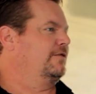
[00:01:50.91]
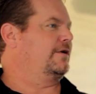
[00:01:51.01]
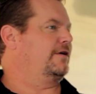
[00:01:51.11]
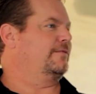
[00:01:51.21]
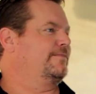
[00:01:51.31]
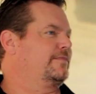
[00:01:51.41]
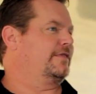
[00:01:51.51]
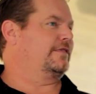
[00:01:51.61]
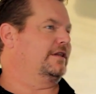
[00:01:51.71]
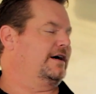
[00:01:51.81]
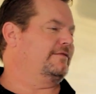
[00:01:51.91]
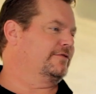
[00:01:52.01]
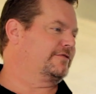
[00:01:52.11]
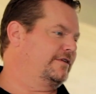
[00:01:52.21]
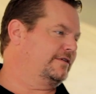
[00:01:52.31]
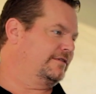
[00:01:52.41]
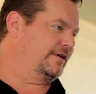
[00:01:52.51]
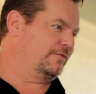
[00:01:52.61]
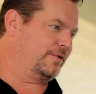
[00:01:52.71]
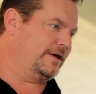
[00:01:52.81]
Well, the levels
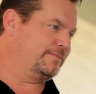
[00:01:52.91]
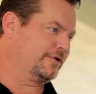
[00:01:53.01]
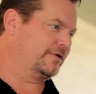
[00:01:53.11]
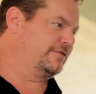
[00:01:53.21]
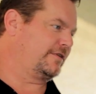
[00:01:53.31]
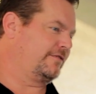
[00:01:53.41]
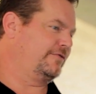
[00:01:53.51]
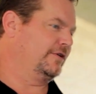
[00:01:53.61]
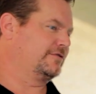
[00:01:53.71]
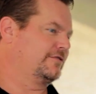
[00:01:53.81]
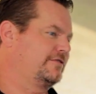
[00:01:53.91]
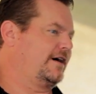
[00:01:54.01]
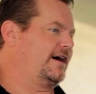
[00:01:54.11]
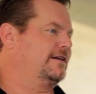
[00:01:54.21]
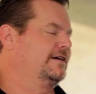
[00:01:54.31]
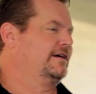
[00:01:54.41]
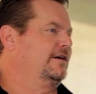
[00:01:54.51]
that we produce our filters at